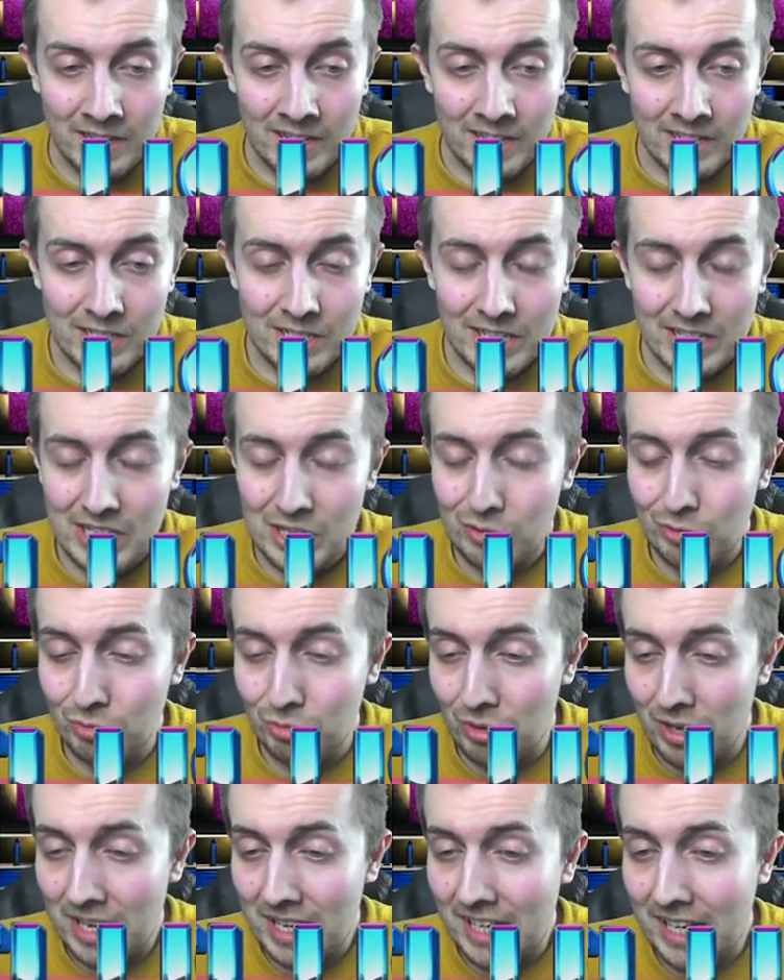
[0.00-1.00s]
It's actually a
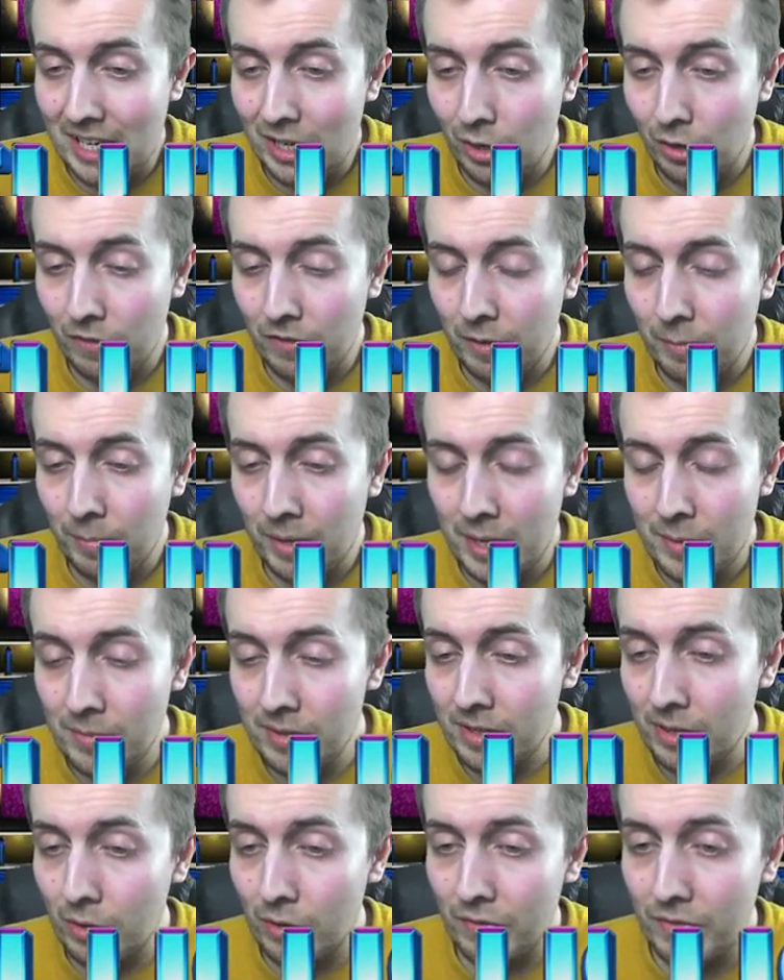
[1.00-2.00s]
really lot of fun playing with a
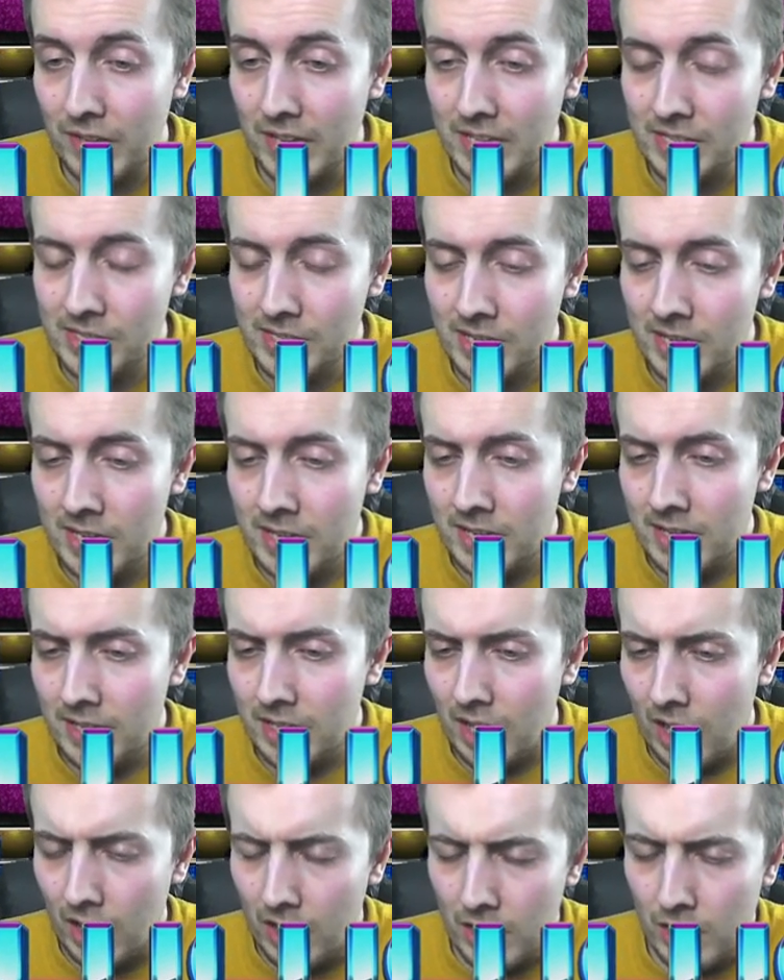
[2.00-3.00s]
lot of these
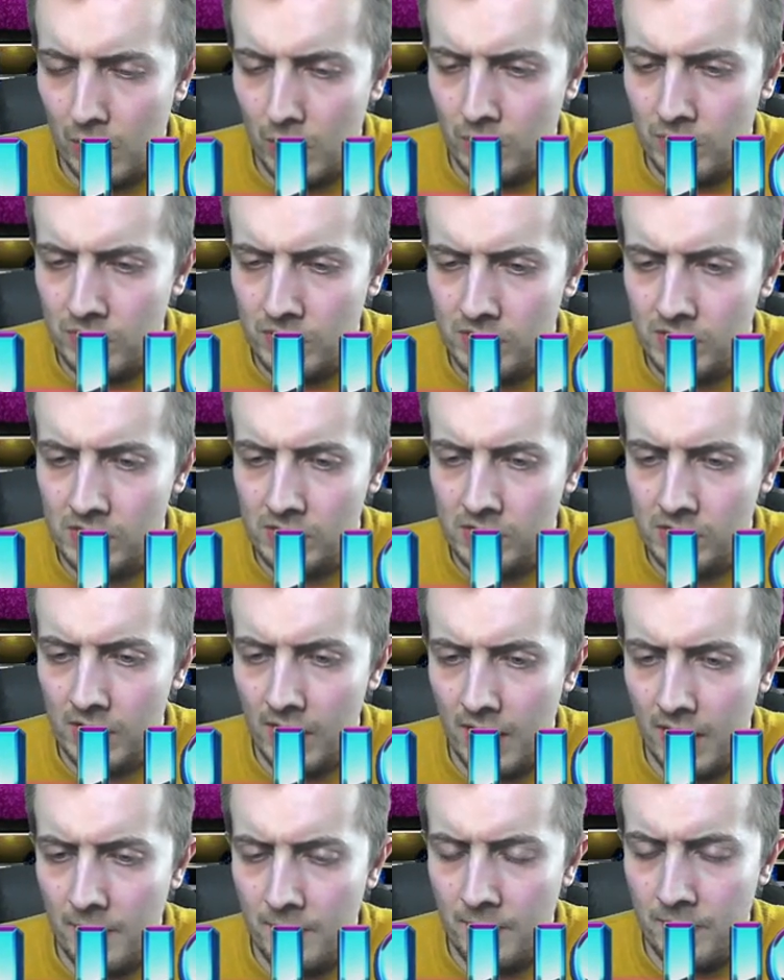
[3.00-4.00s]
icons and
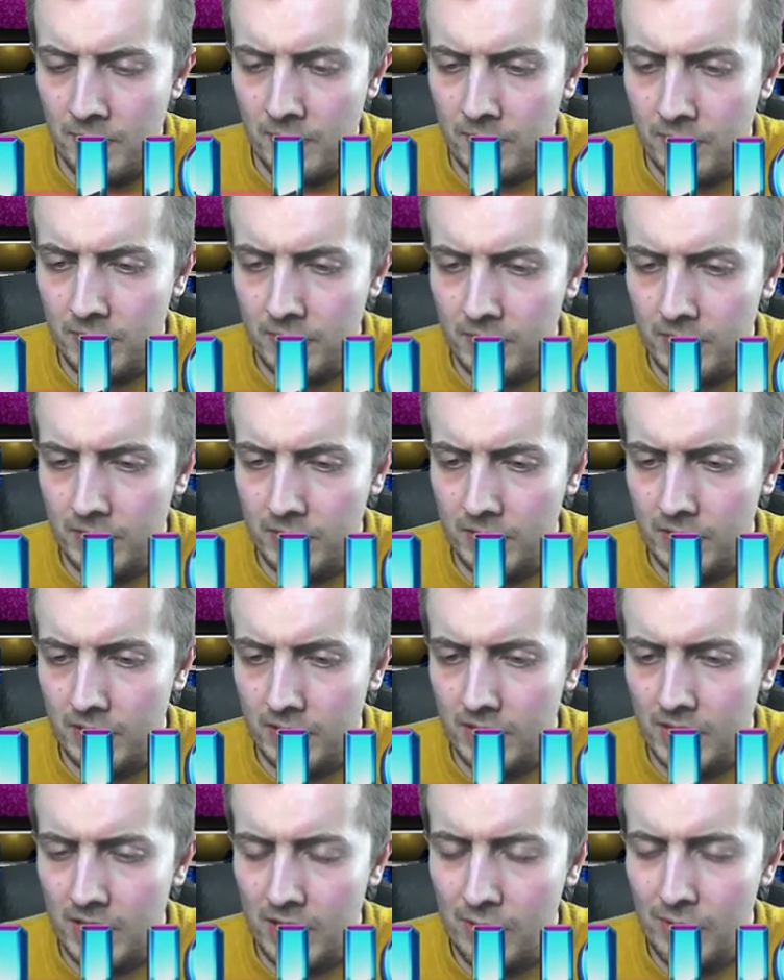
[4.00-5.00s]
um,
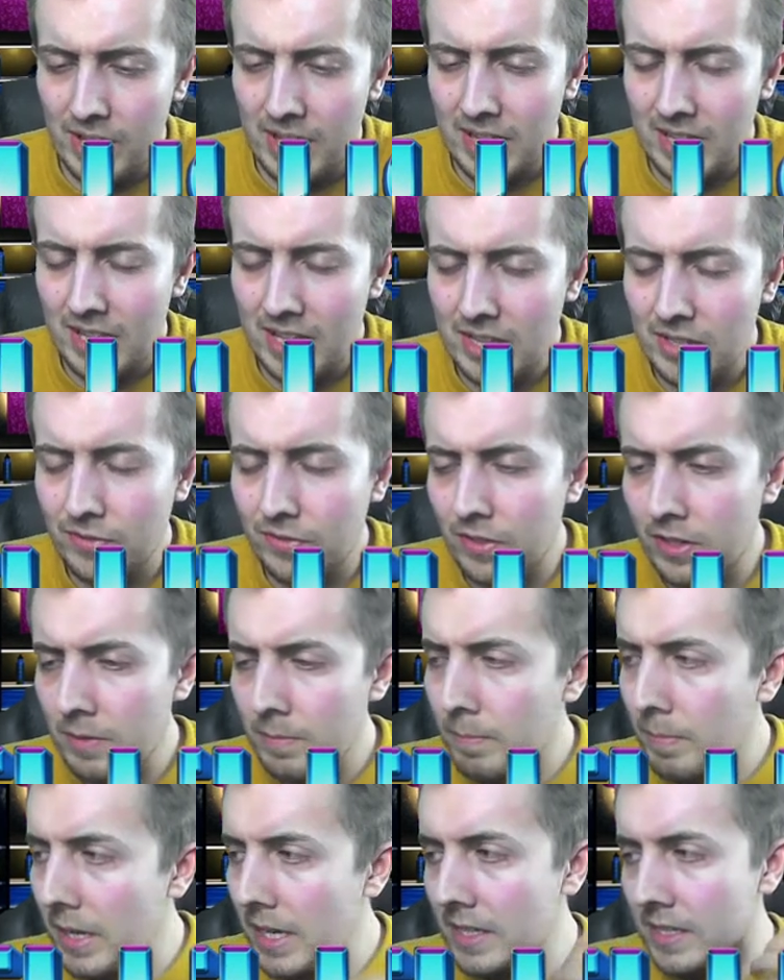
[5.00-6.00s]
you know it, it's fun
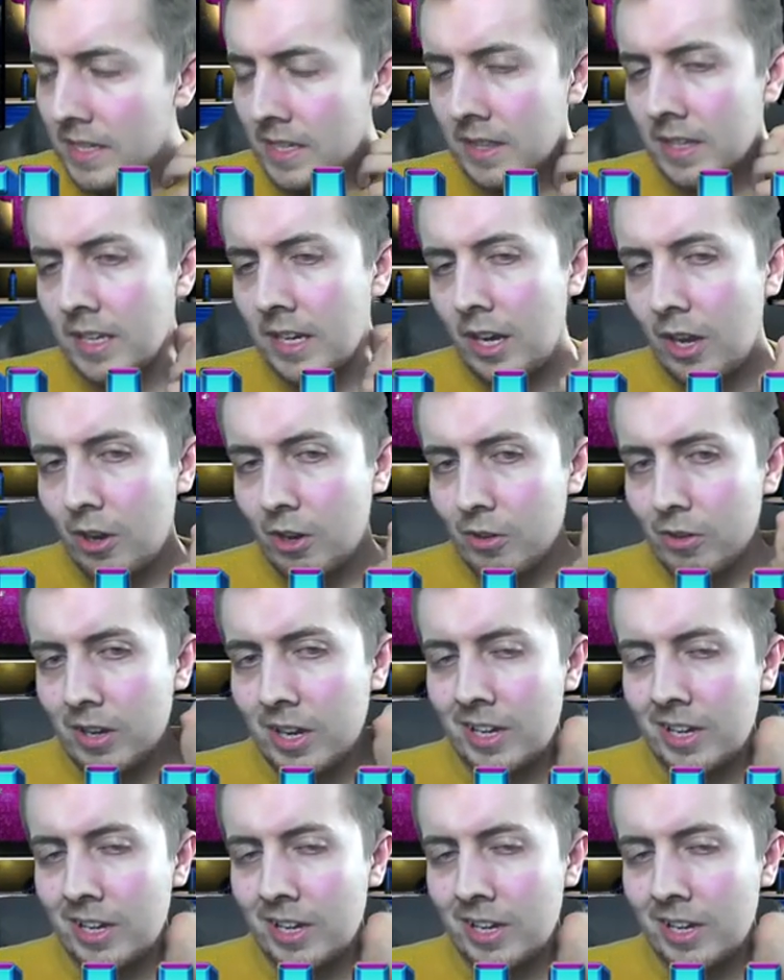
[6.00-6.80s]
beating the lower